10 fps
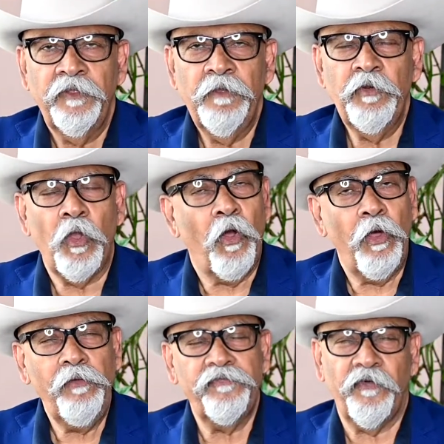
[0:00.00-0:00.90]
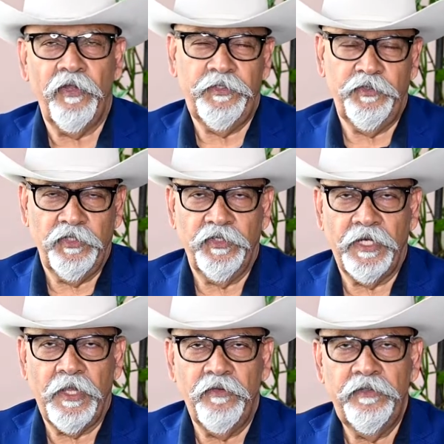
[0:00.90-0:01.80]
they will all fall to the
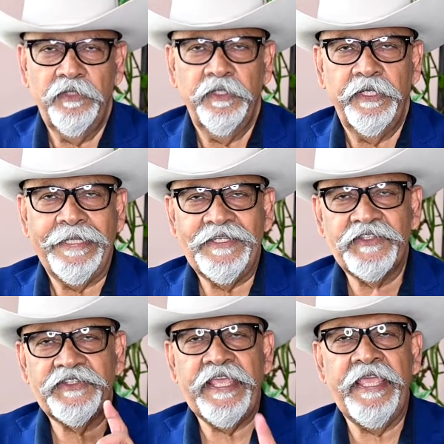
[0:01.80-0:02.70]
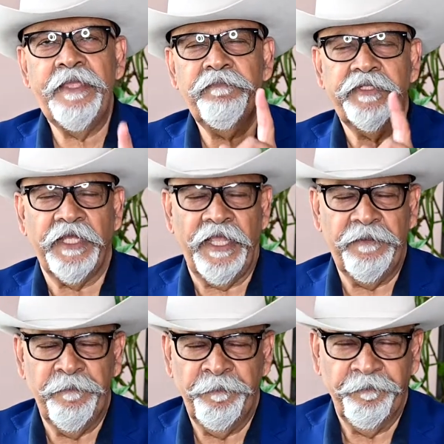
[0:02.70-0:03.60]
ground in same
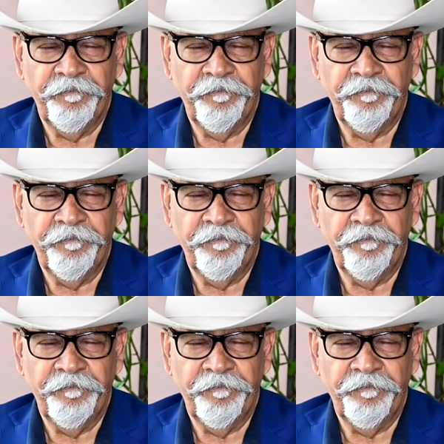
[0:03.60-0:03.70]
time.